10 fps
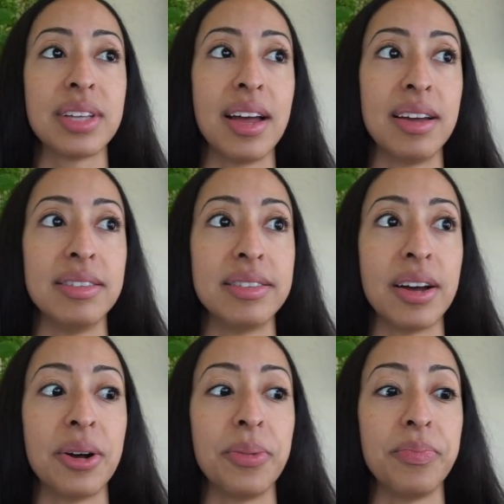
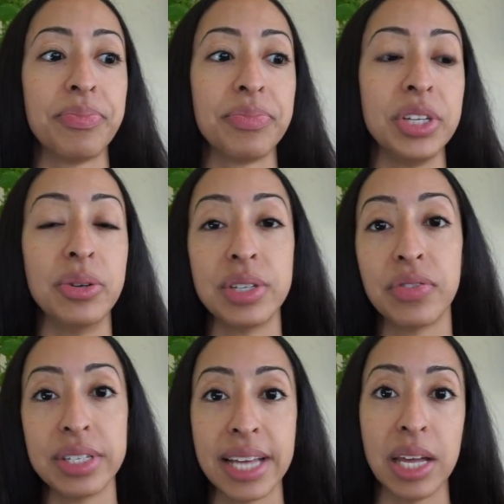and
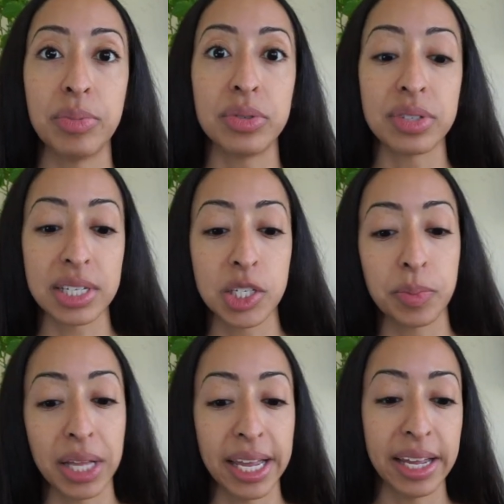different tables
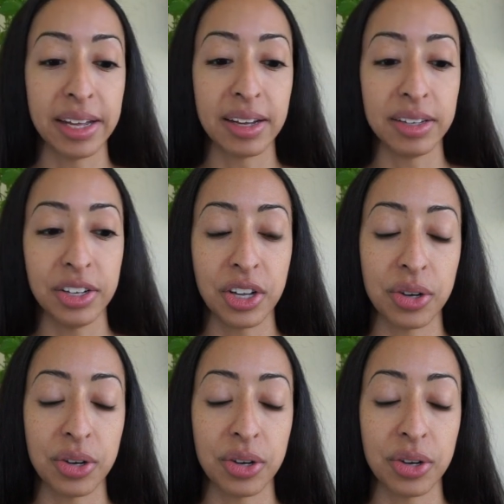explaining